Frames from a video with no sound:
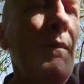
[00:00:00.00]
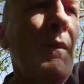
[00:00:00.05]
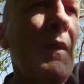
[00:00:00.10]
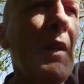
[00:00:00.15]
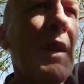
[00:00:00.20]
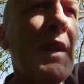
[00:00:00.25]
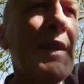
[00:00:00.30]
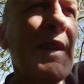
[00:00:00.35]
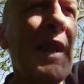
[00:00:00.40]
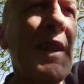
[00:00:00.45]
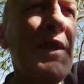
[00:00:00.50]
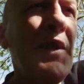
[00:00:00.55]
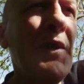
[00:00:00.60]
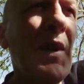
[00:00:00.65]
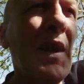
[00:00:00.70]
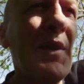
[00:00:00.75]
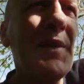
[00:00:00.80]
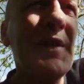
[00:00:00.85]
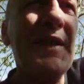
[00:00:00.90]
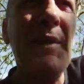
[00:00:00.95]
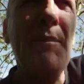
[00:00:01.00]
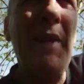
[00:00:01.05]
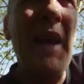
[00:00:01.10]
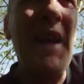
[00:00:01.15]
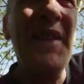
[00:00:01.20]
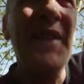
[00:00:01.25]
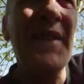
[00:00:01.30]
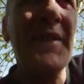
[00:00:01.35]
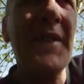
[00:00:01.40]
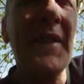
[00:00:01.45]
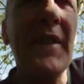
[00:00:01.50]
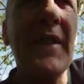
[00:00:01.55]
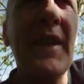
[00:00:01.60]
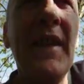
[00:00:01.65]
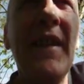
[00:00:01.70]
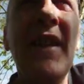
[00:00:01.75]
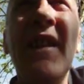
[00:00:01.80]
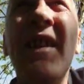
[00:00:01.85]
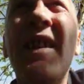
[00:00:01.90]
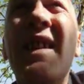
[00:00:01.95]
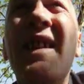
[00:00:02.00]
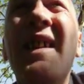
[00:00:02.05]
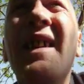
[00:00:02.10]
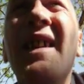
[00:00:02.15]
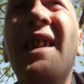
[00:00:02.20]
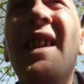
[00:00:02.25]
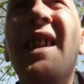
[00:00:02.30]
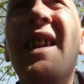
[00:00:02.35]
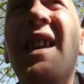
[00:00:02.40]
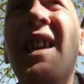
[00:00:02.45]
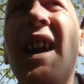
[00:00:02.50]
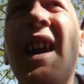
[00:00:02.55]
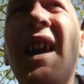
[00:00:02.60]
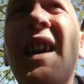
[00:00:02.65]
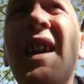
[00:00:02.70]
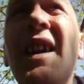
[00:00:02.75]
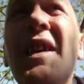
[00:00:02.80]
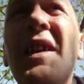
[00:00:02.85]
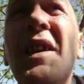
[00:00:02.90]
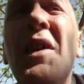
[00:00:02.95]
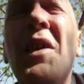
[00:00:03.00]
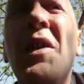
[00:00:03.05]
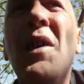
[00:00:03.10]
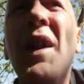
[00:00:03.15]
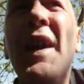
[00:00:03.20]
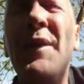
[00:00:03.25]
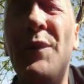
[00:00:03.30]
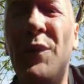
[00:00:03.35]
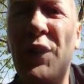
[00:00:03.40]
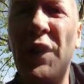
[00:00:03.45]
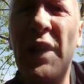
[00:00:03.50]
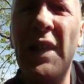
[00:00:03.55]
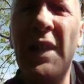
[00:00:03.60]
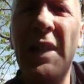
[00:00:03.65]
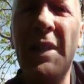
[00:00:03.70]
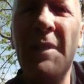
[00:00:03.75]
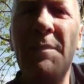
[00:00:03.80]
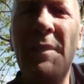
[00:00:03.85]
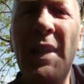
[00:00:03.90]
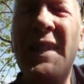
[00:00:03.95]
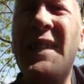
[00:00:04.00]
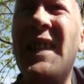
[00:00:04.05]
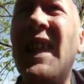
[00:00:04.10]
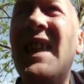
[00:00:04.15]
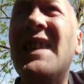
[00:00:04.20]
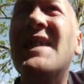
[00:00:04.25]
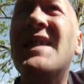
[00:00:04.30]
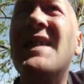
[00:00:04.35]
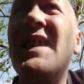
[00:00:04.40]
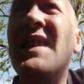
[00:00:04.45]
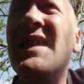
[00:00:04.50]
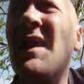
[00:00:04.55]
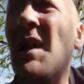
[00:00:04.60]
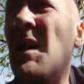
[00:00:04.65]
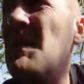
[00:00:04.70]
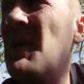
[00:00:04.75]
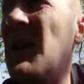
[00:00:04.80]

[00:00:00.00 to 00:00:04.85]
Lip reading: because I knew I was dependent on it. I freely admit that. I'm